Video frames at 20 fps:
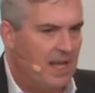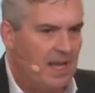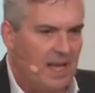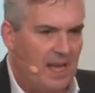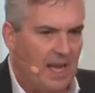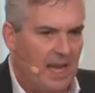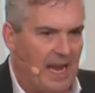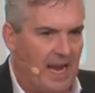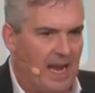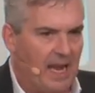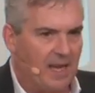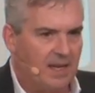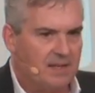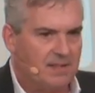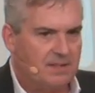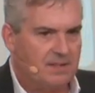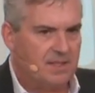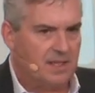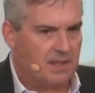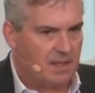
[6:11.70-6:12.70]
and
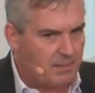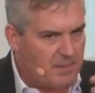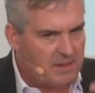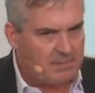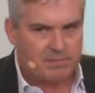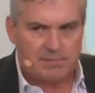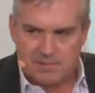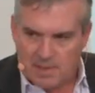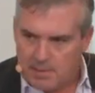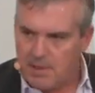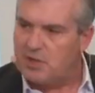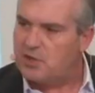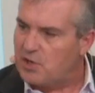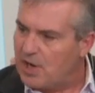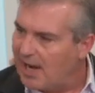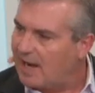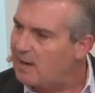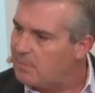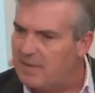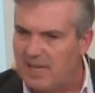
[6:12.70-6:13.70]
said, let me
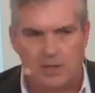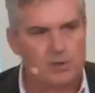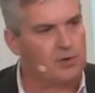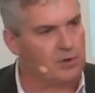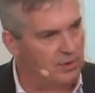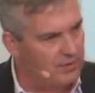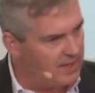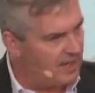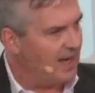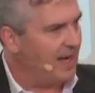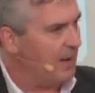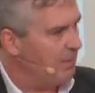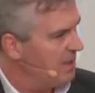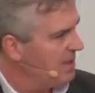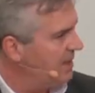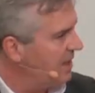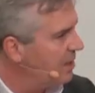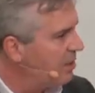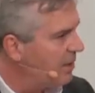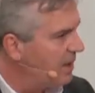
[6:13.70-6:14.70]
check and make sure that I am
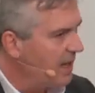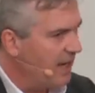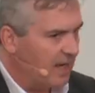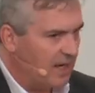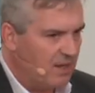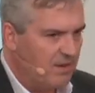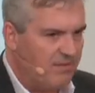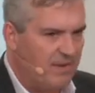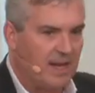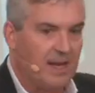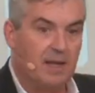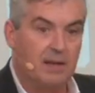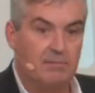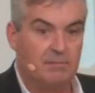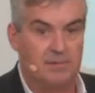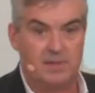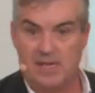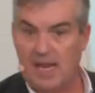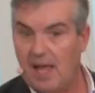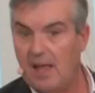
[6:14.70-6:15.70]
indeed creative. And
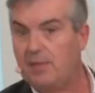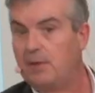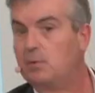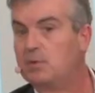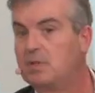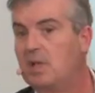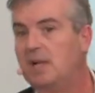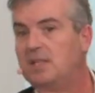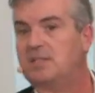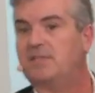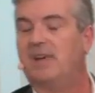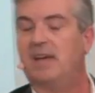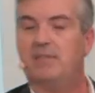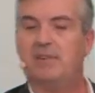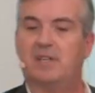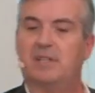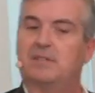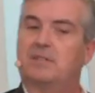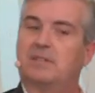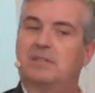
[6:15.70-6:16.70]
yeah, there was lots of
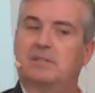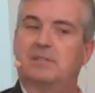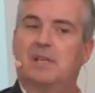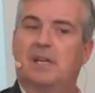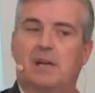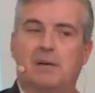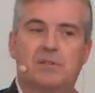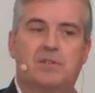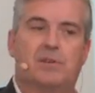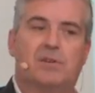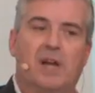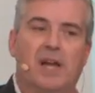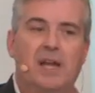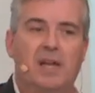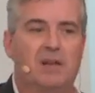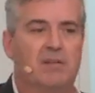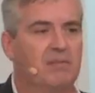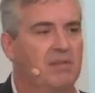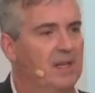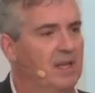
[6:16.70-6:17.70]
evidence that I was
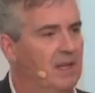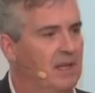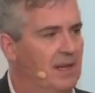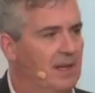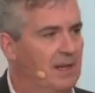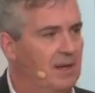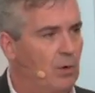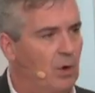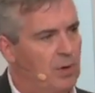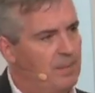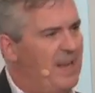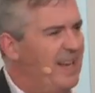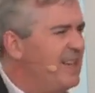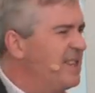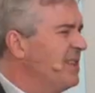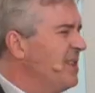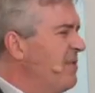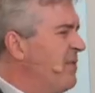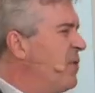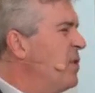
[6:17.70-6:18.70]
creative. Going back
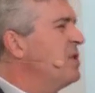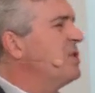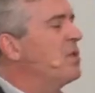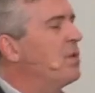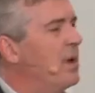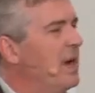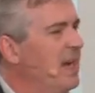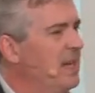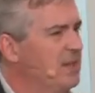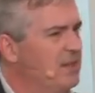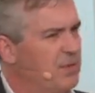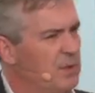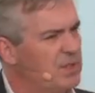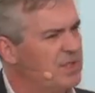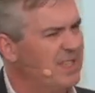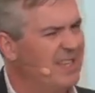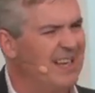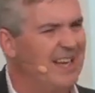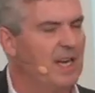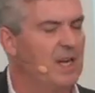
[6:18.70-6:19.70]
to first grade, the first
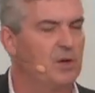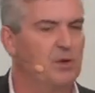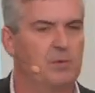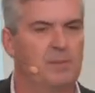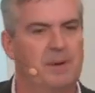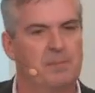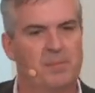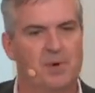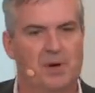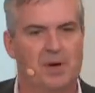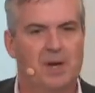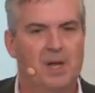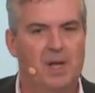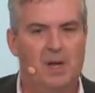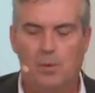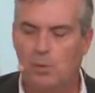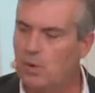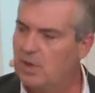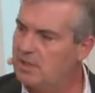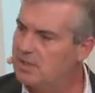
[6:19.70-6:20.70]
thing I could remember
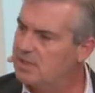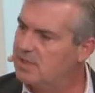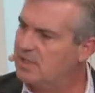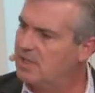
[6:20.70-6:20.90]
was